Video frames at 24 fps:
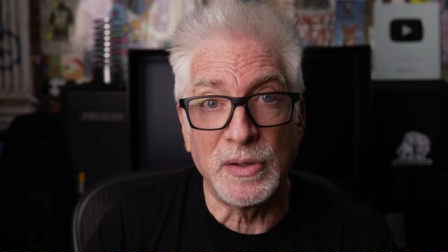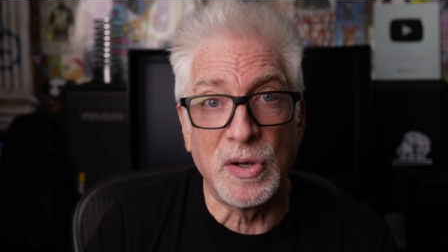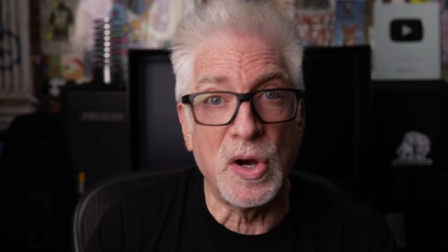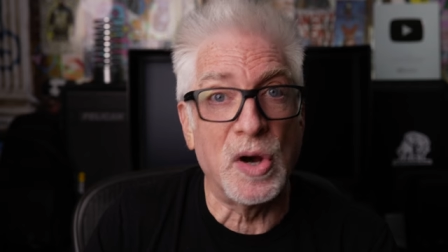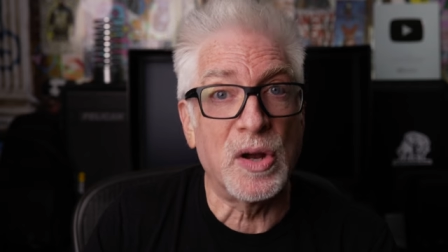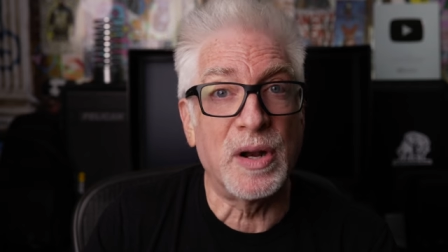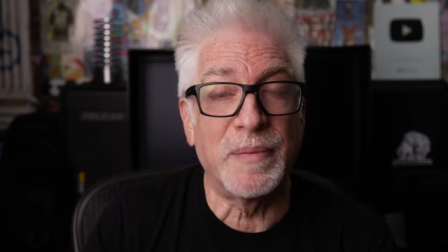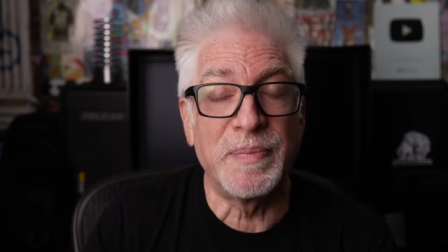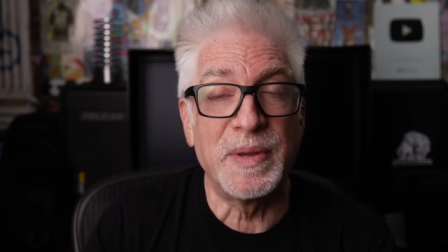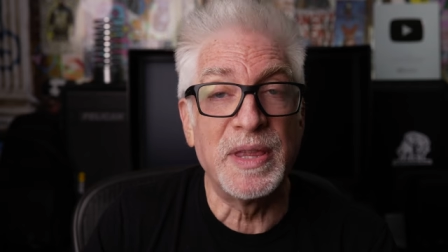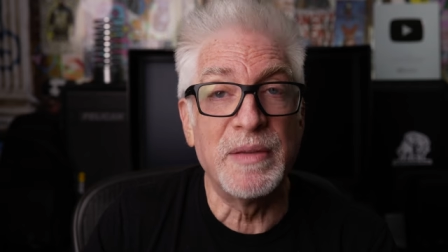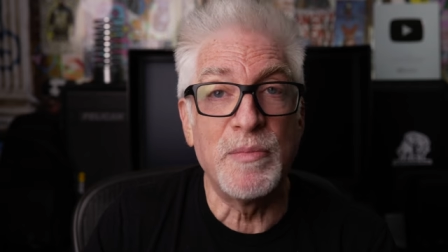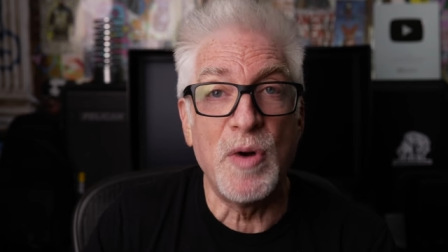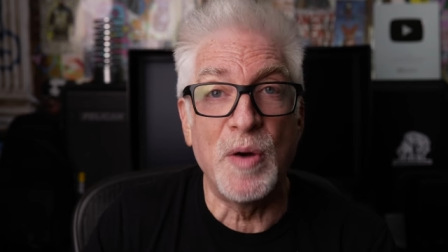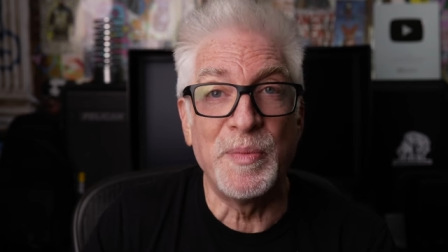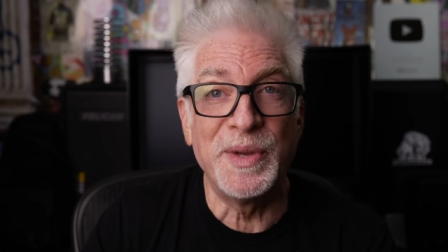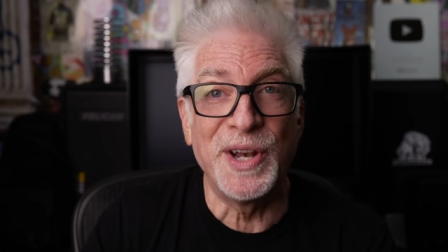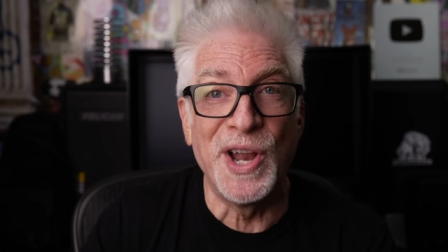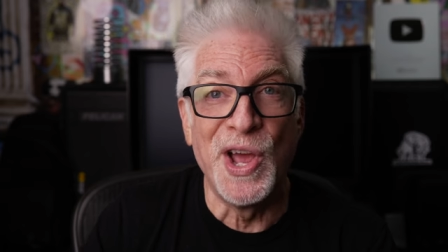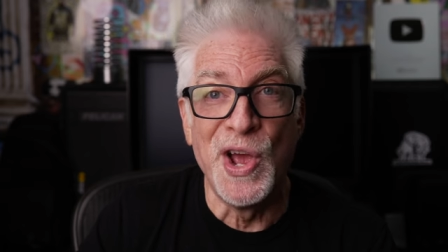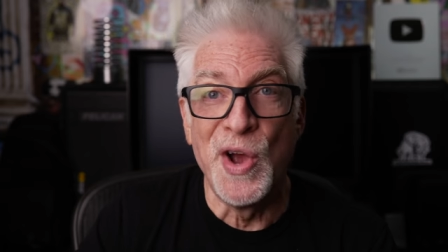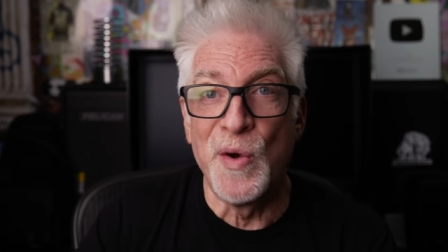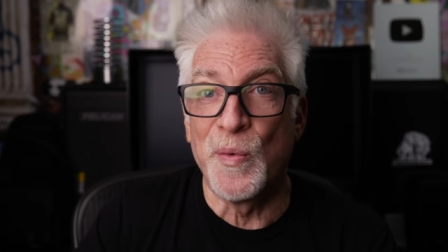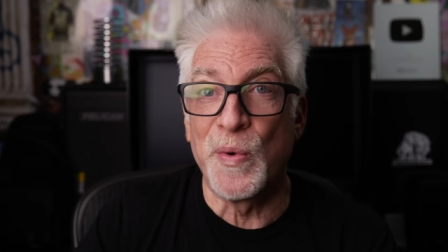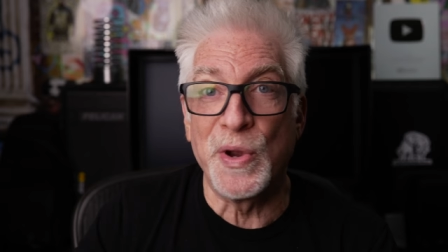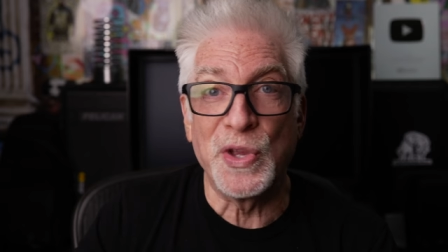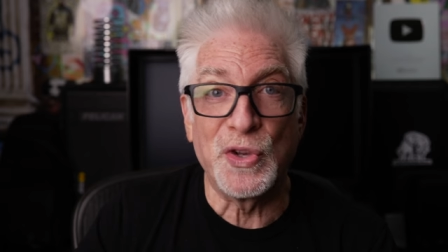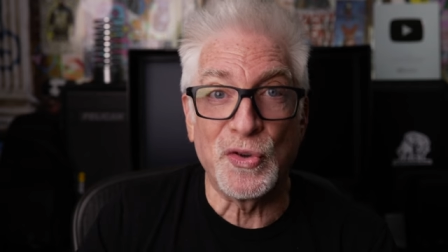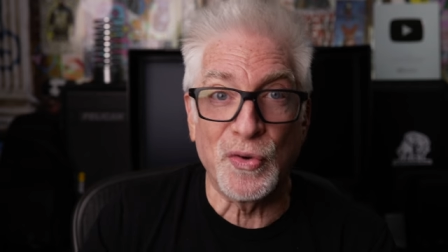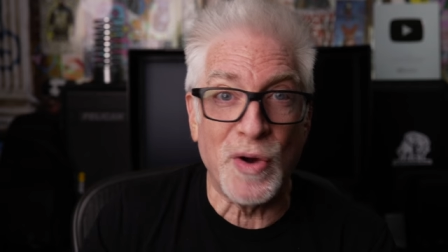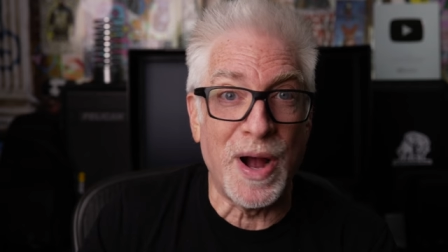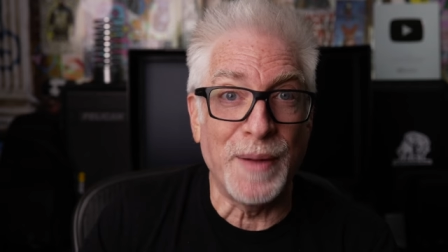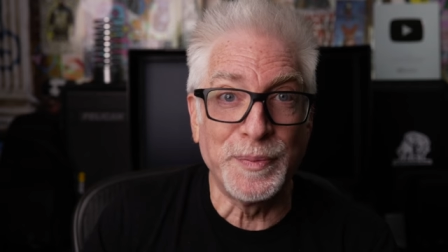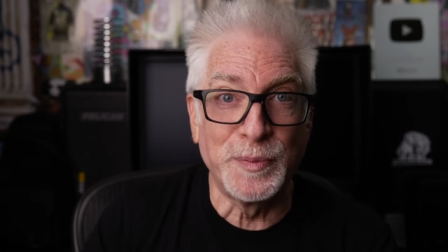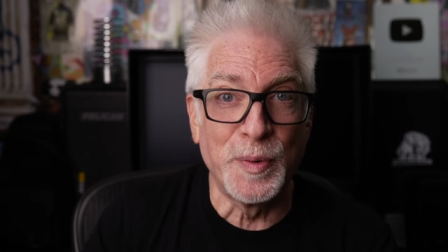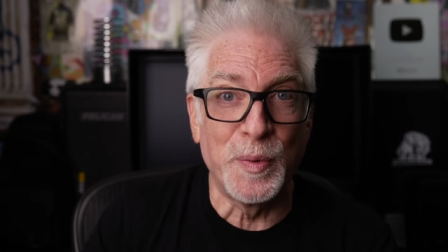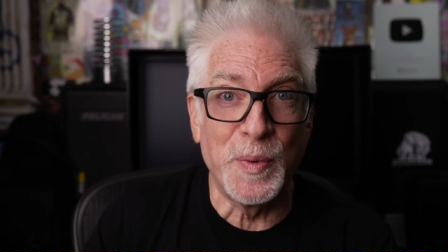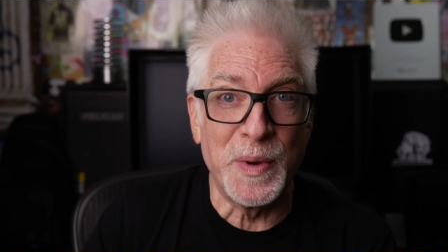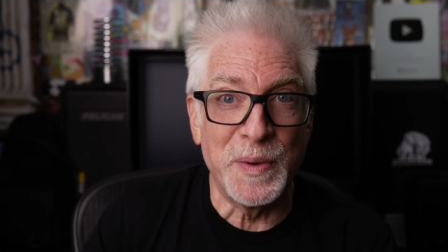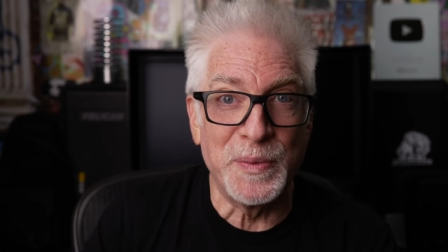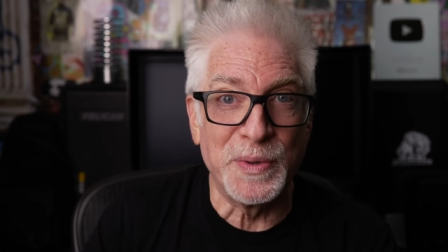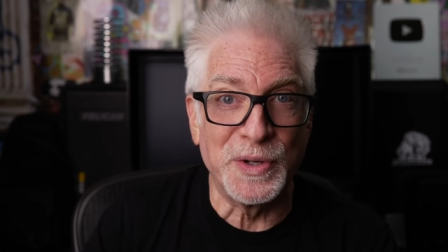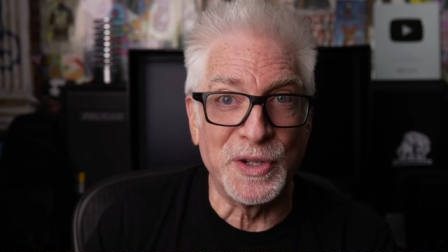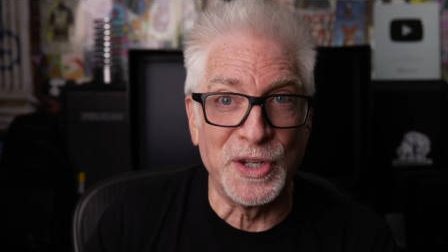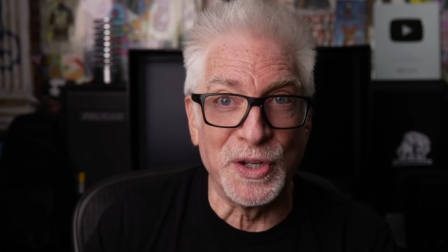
Caught up in the moment, we dropped what we were